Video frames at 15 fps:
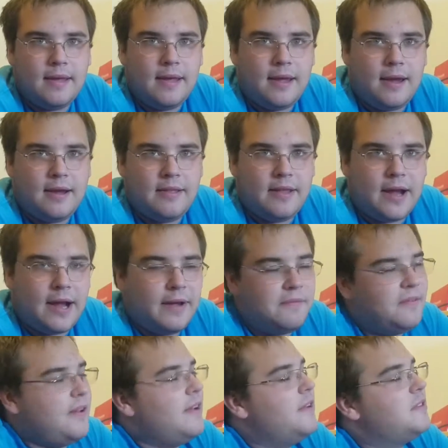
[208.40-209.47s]
And then I
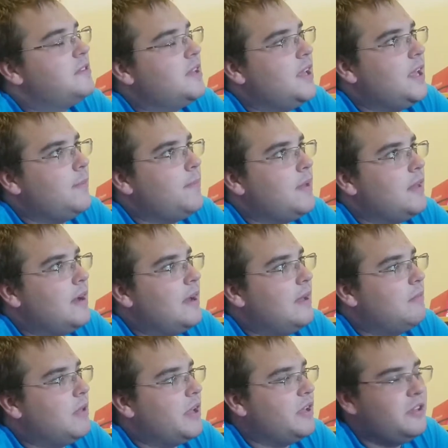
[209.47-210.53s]
fell asleep, and I'm
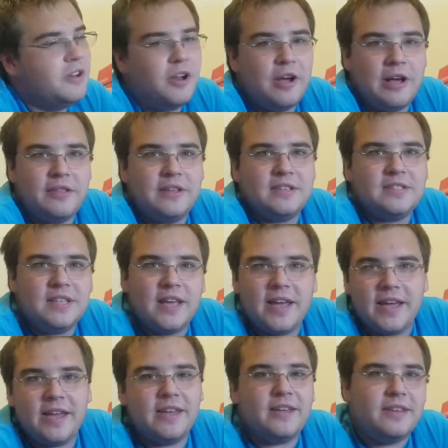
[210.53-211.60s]
like, you know how they
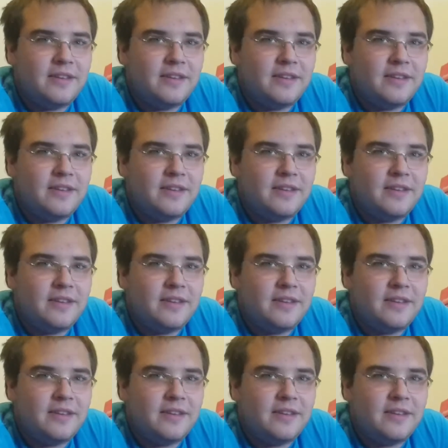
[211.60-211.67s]
say,